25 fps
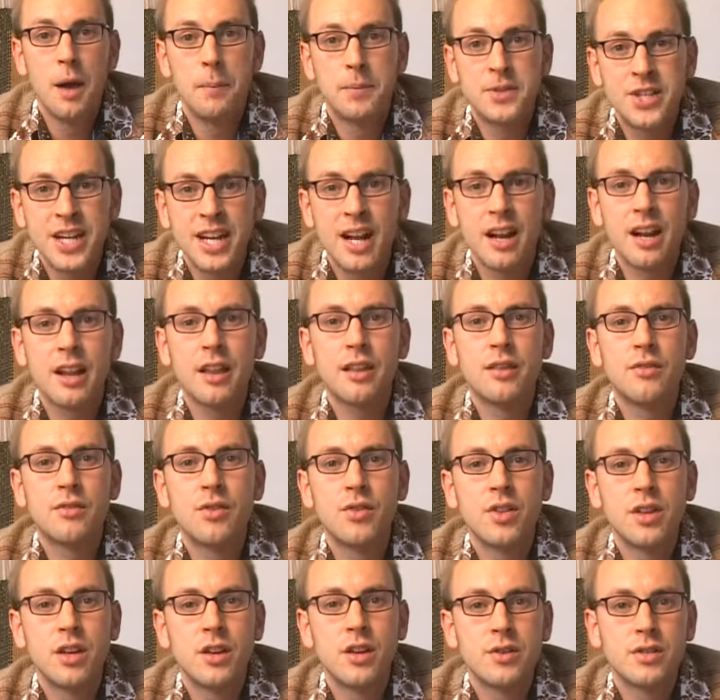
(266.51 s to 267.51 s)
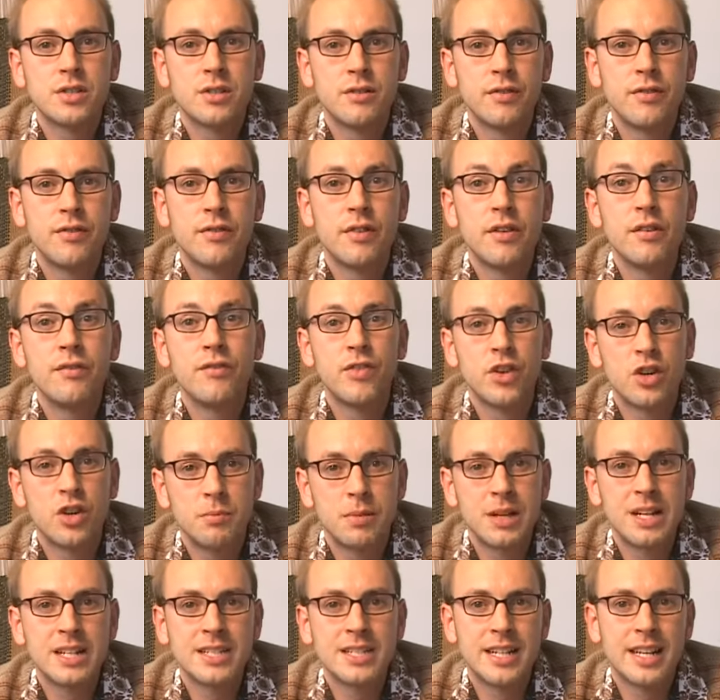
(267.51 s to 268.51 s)
particularly through the use of
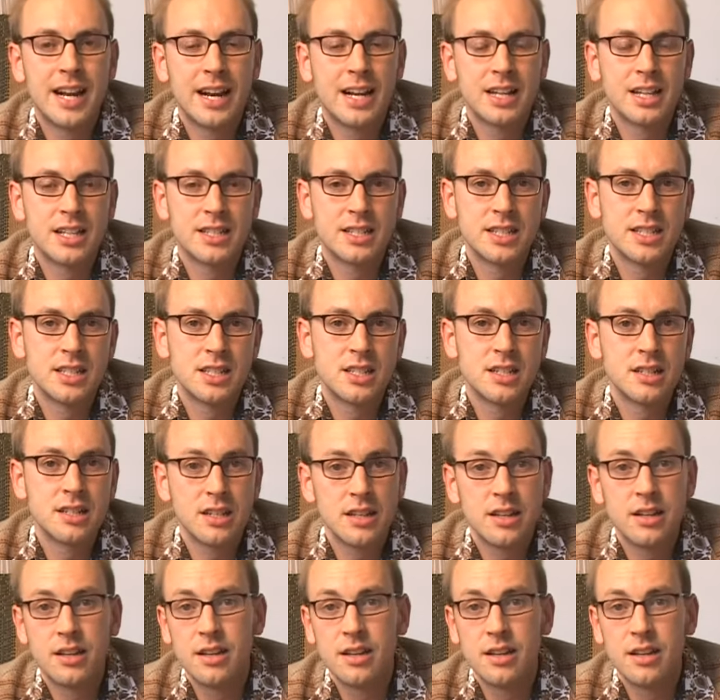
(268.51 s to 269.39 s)
vulnerability analysis.